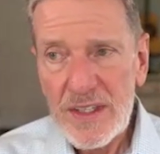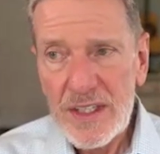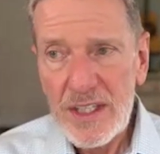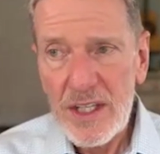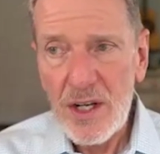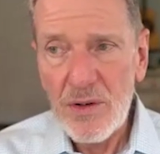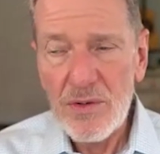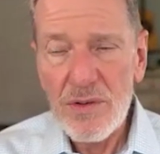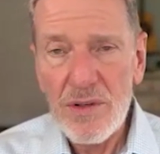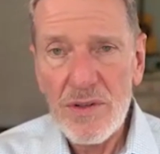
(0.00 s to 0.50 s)

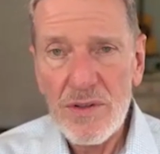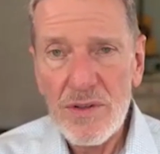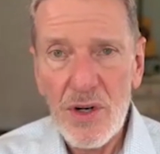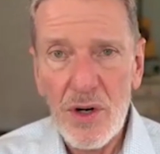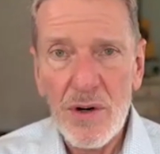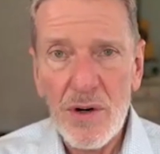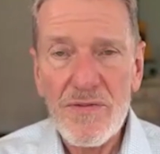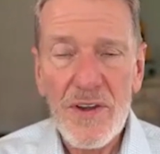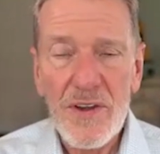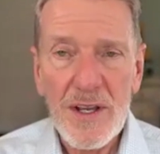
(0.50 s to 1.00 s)

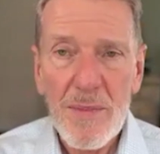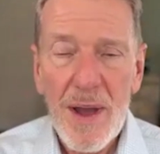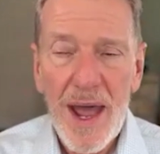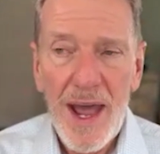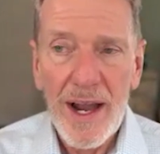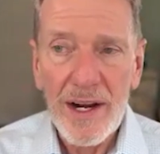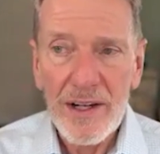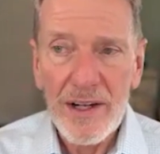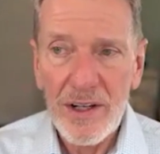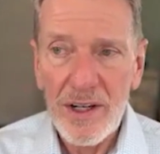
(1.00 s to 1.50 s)

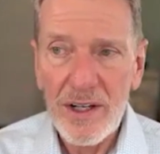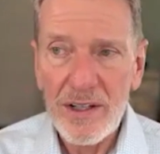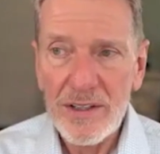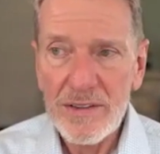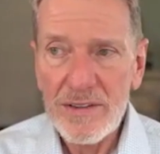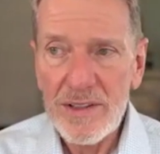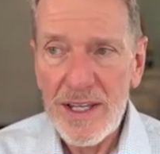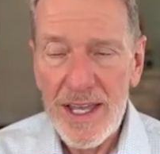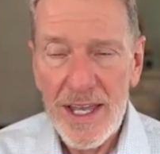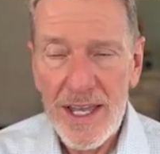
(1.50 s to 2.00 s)
neurofeedback or
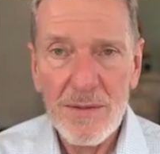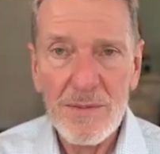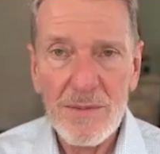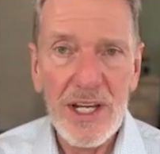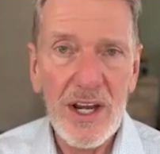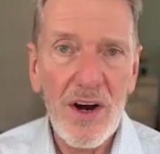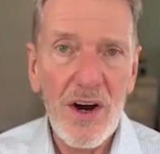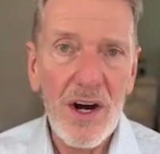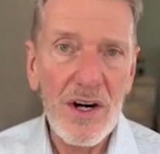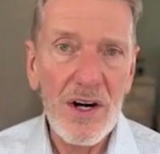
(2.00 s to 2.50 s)

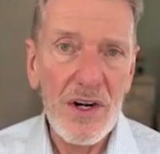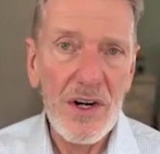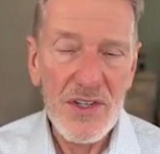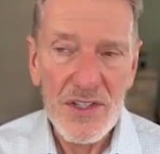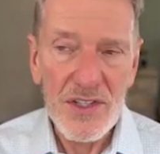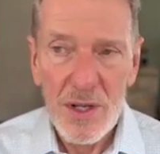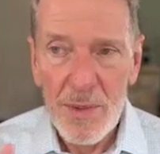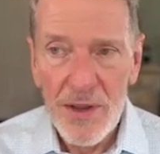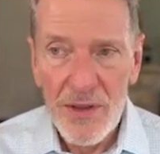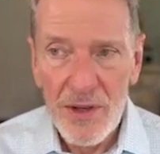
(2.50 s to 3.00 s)
EMDR or
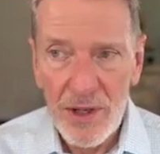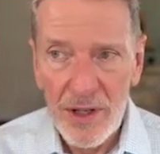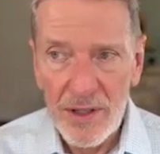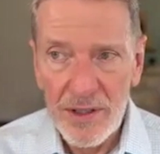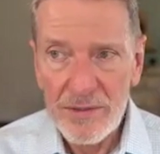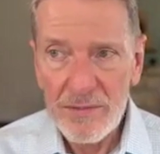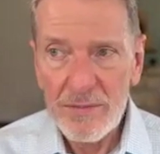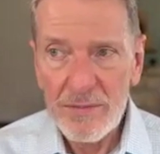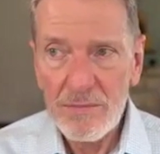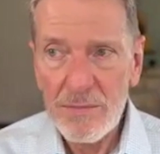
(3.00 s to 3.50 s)
some
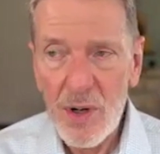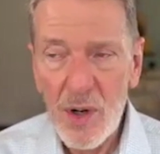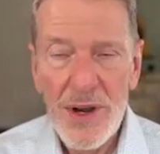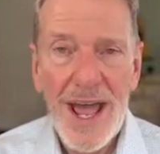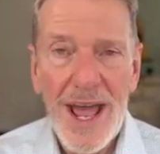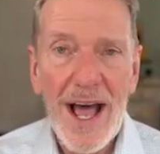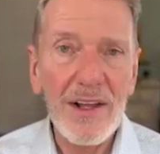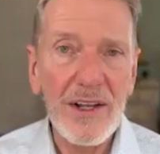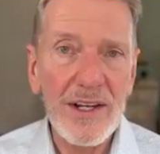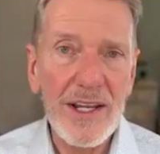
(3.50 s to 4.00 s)
other
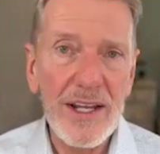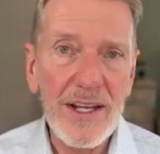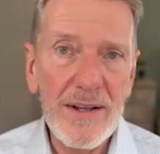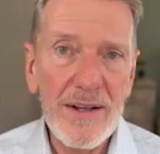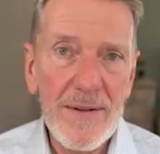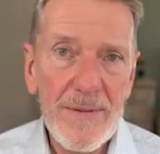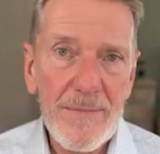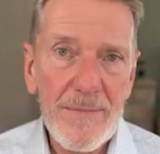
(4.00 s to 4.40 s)
modality